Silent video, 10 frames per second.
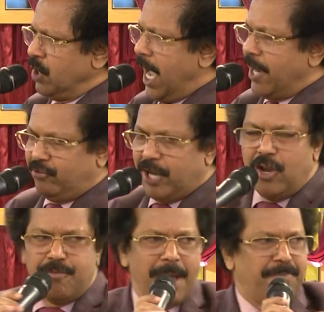I tell
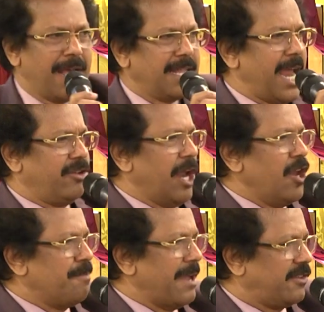you, my brother, I tell
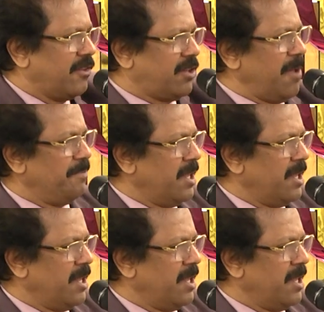you, my sister,